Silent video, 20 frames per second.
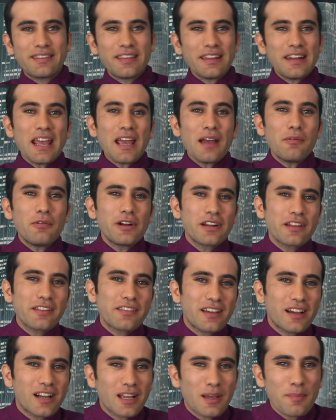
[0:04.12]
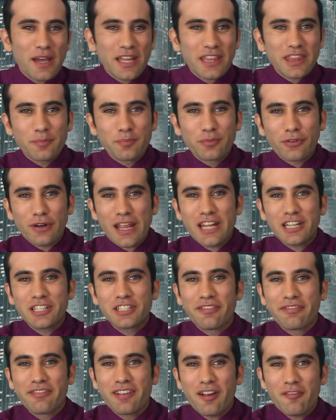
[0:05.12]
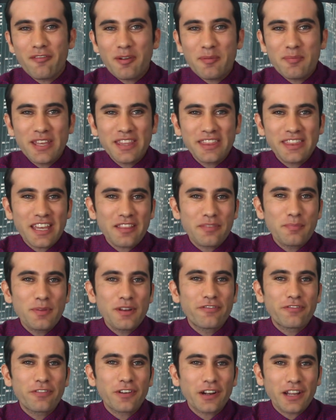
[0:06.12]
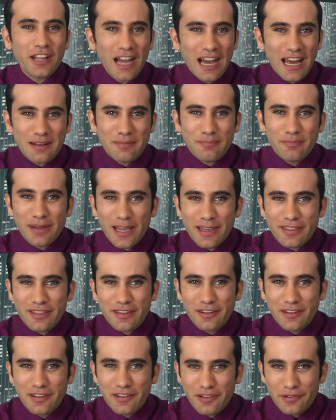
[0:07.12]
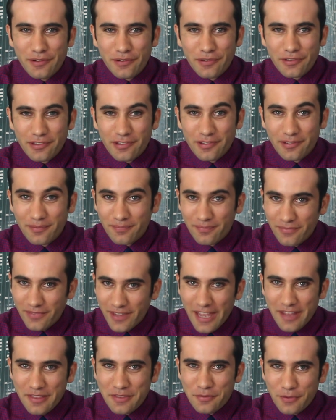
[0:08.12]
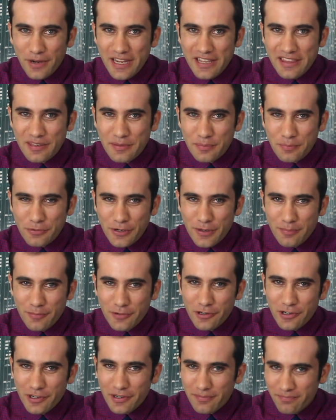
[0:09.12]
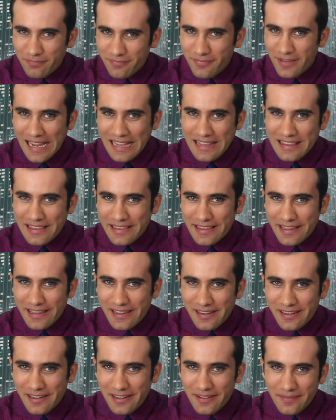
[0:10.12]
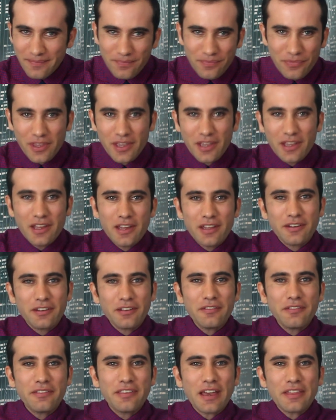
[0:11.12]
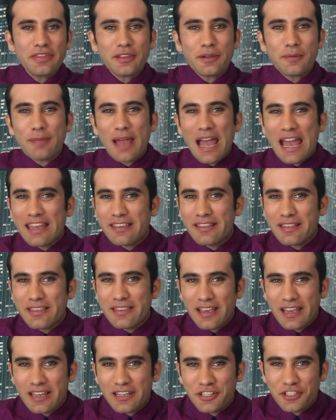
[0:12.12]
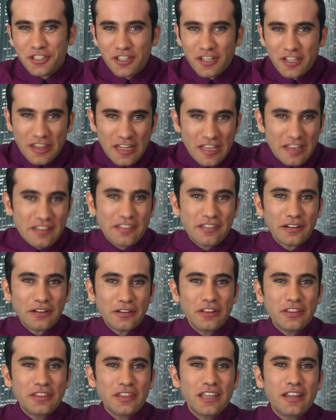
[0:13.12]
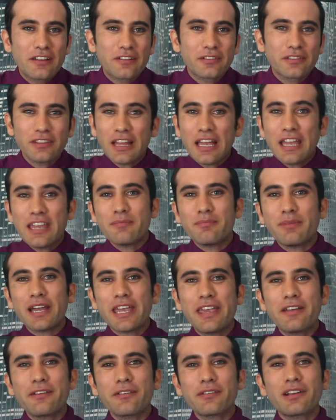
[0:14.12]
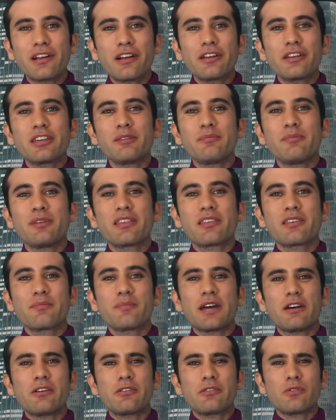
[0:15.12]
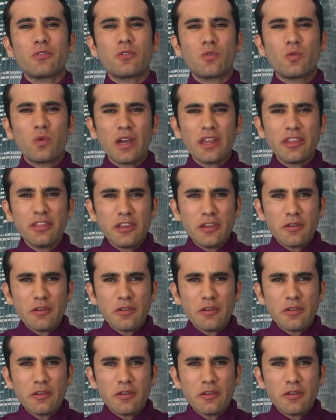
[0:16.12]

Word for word: Today I want to talk about the branch of government that's been forgotten by the news. That's right, Supreme Court, I see ya. Turns out they're back in session and they started the year light by hearing arguments about whether